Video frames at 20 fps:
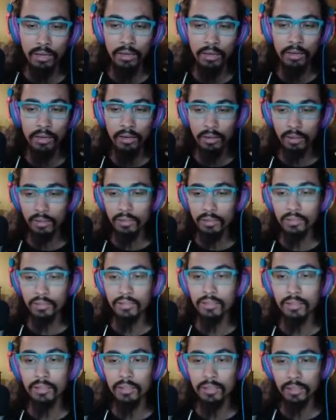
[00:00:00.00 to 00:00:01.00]

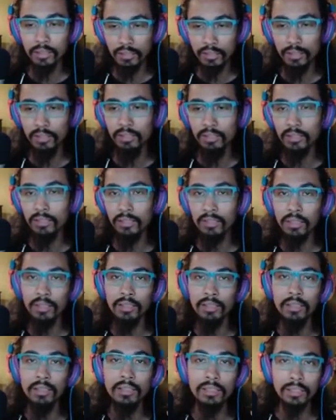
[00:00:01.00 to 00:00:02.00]
And
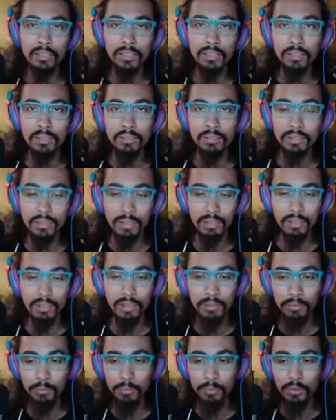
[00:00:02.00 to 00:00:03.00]
again, as
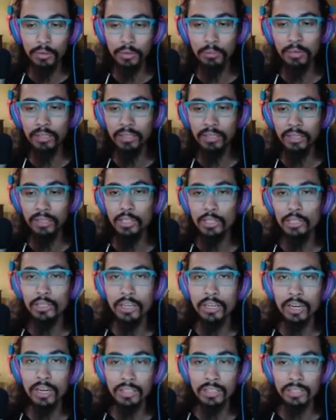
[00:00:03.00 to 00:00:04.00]
I've spoken about that
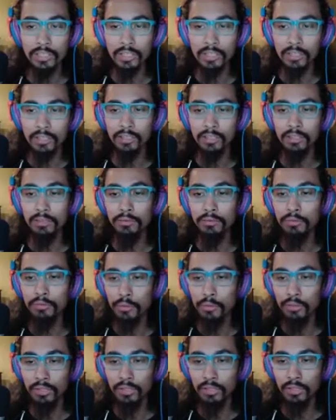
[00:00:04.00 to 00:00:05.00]
strategy earlier of
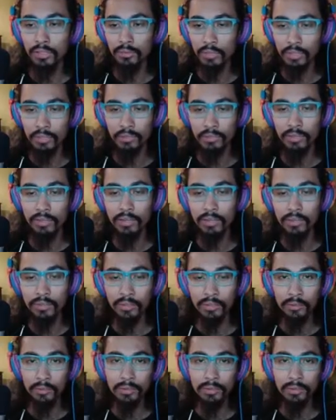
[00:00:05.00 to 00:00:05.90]
using what's around you